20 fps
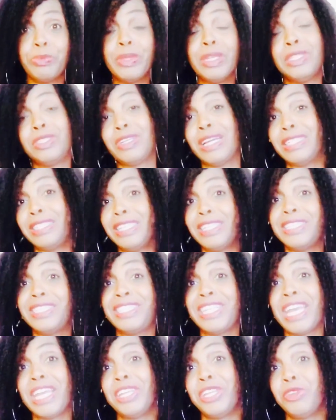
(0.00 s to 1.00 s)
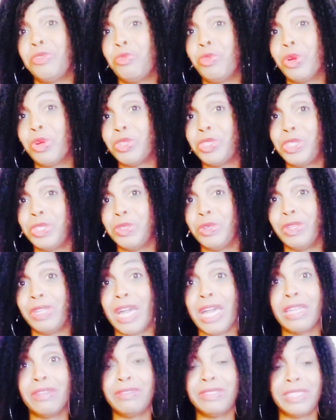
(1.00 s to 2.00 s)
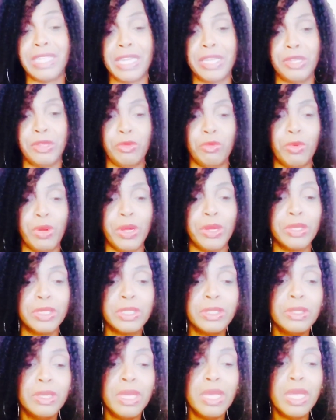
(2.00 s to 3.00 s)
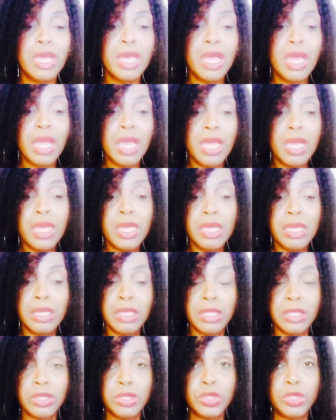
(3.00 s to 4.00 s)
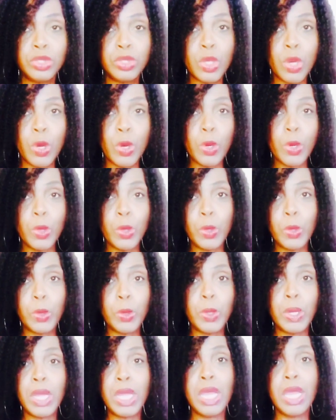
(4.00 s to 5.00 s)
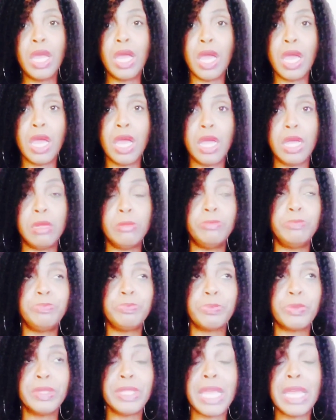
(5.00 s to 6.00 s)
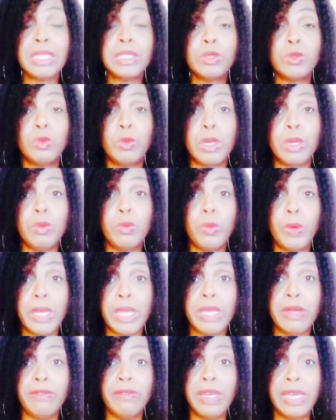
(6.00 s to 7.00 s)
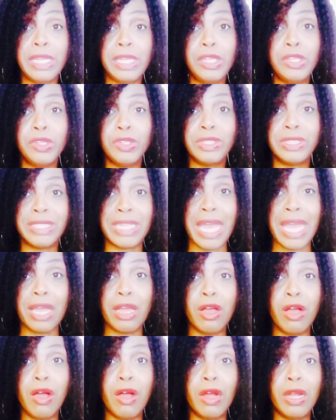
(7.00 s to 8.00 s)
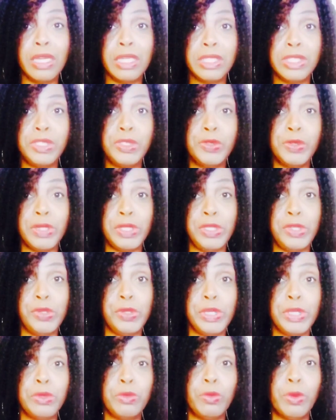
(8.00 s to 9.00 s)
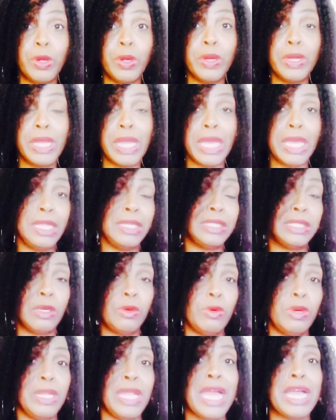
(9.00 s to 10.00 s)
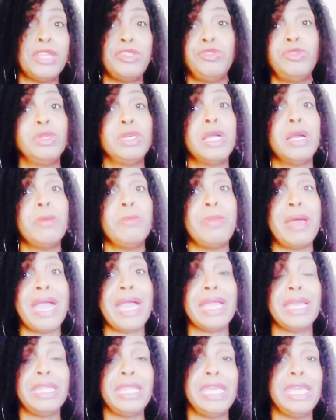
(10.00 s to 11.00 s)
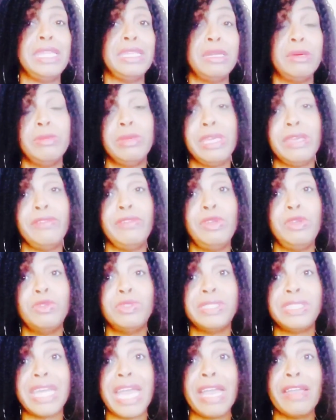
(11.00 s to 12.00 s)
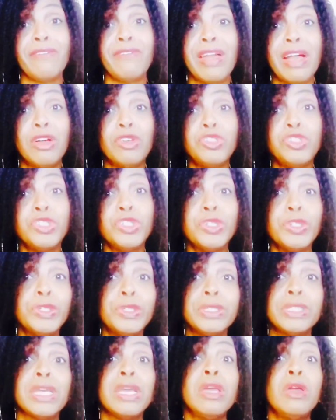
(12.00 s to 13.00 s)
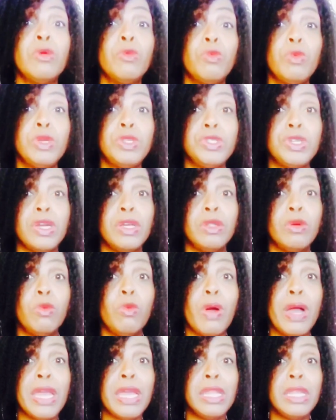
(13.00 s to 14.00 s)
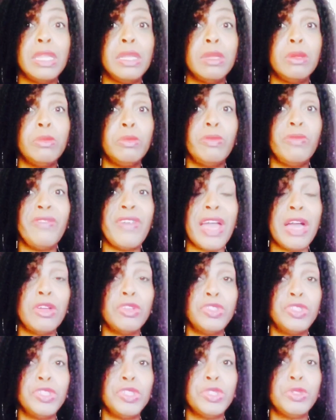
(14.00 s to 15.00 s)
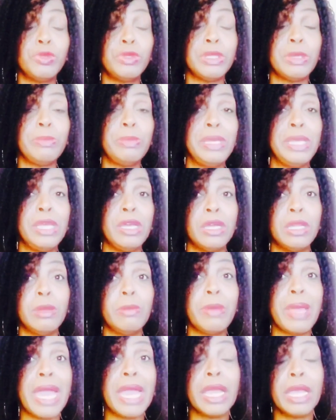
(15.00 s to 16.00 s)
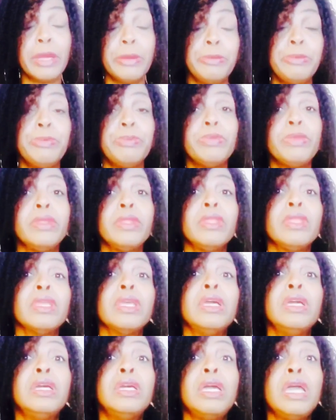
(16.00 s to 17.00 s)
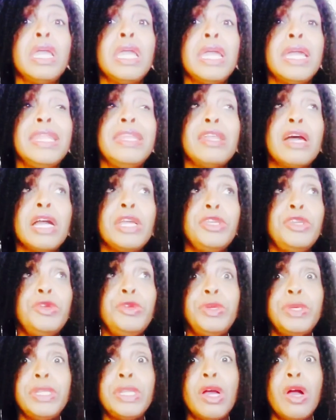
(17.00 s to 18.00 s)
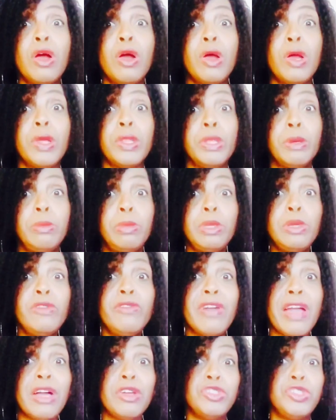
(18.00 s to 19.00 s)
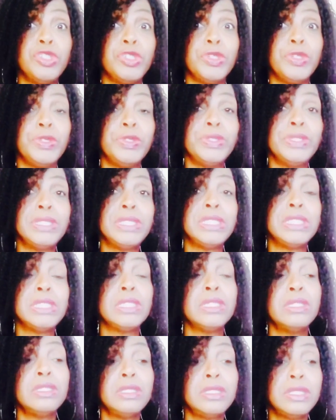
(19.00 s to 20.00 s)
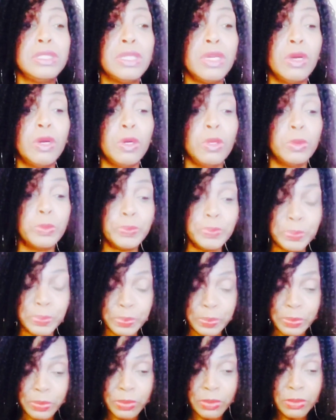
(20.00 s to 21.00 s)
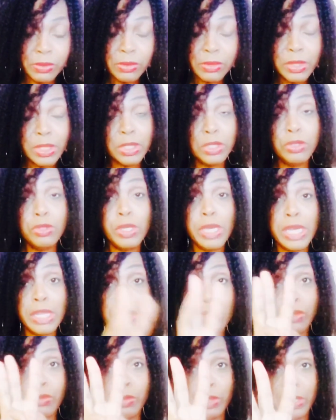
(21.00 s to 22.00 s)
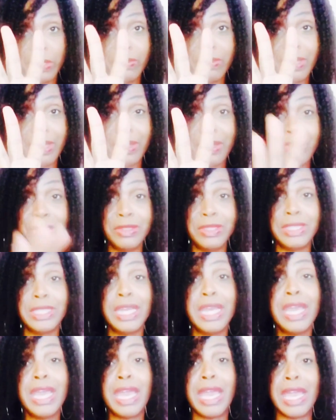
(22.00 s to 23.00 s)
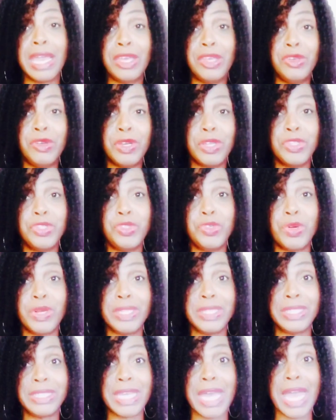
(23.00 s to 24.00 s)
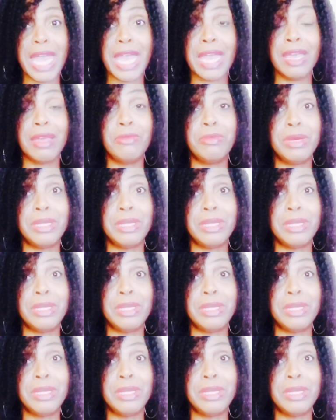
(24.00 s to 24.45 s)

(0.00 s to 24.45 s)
So I did stand-in work too, a lot of stand-in work. So that's one way of getting your SAG card, is doing union work and someone asks you to come back and they end up giving you SAG vouchers, which are the white vouchers with the pink on the back, and non-union are the blue vouchers. So you get 3 of those and you can join SAG.